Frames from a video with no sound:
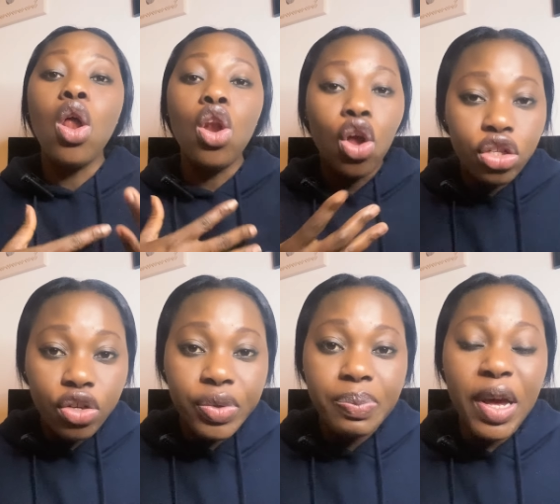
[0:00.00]
lot
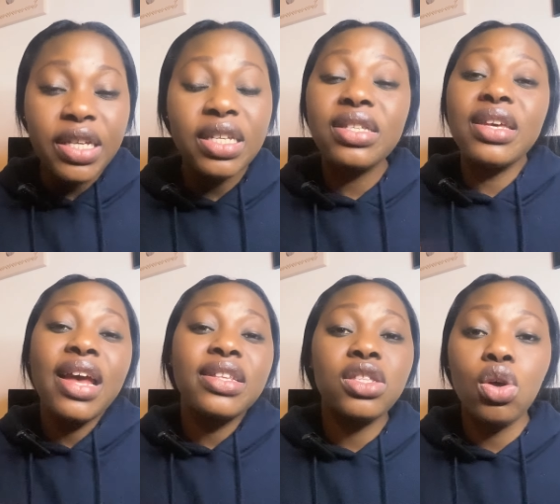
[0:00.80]
of spaces
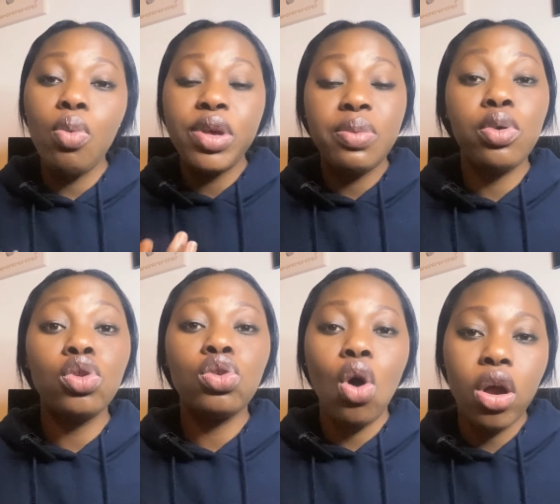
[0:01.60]
yet no
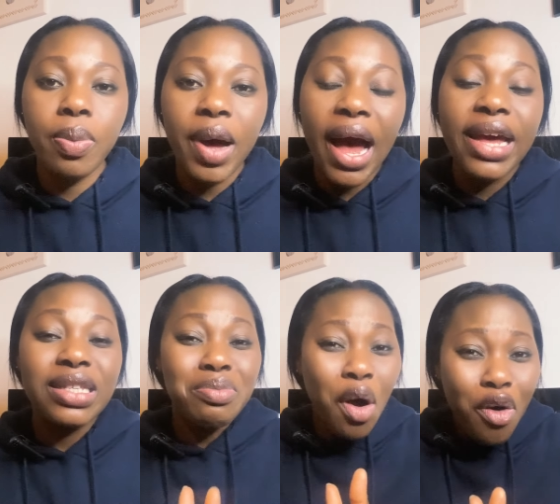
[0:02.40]
people to occupy
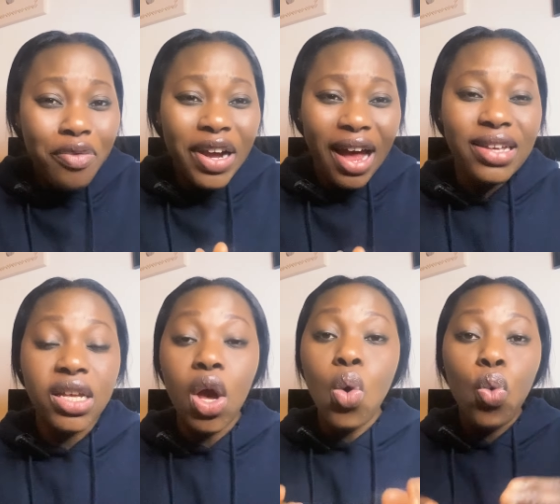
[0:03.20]
it moreover
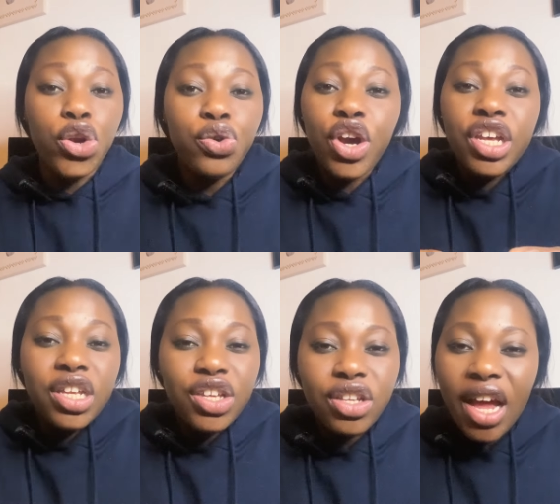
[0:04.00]
guys when you're in
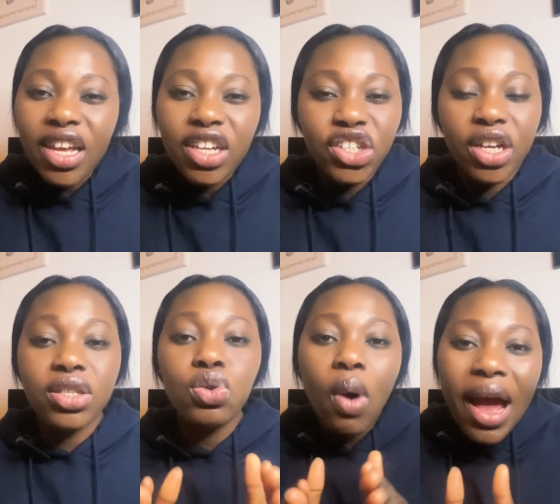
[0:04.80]
the
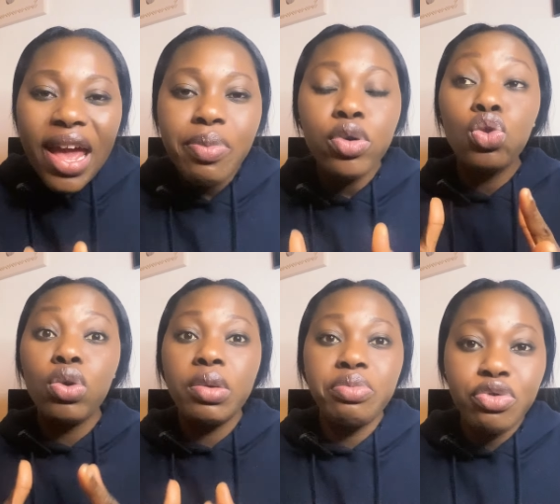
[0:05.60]
nhs you are able
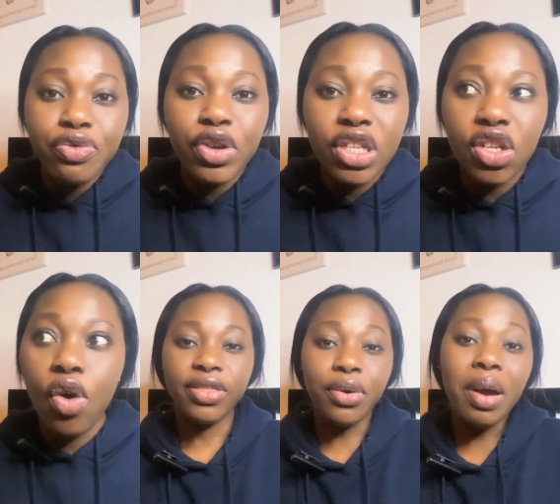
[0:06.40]
to improve
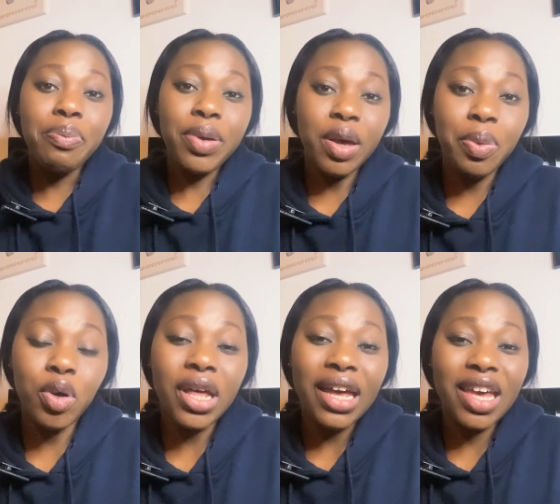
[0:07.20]
yourself there are
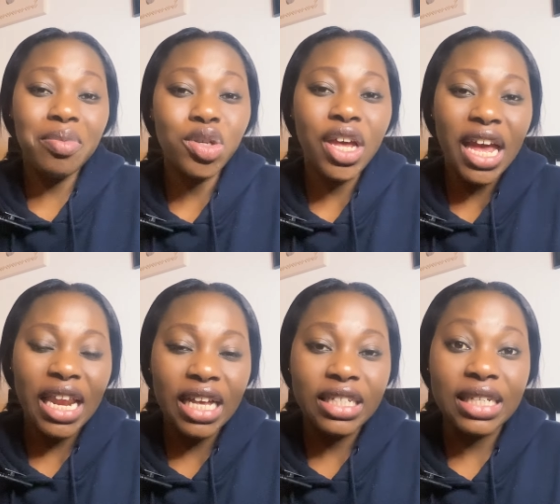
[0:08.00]
people that came to the
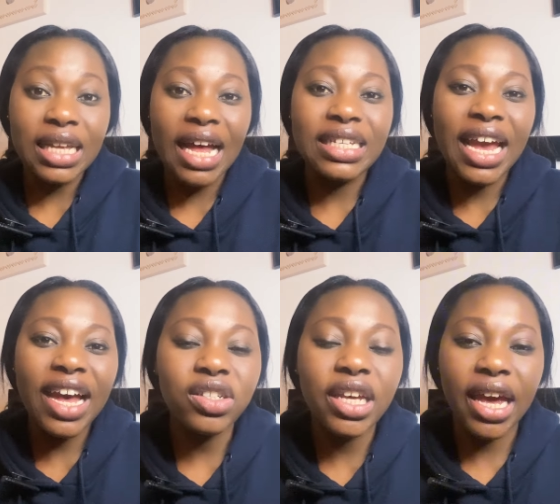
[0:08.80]
nhs at
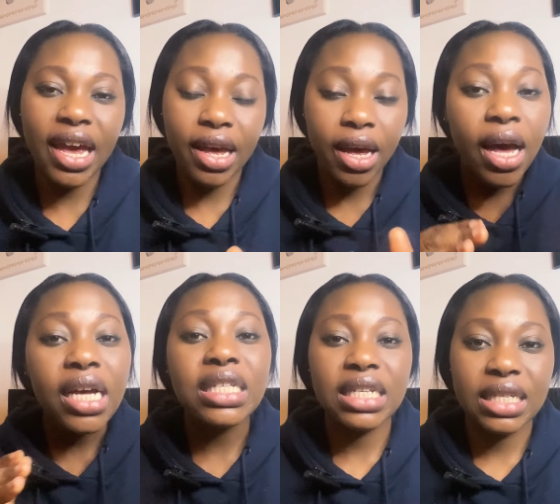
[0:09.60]
healthcare
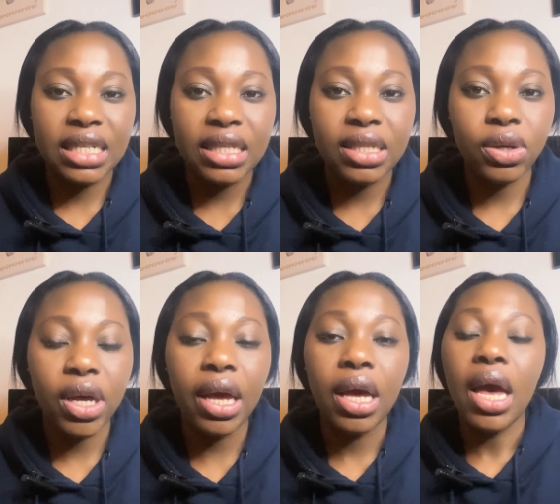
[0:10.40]
assistant okay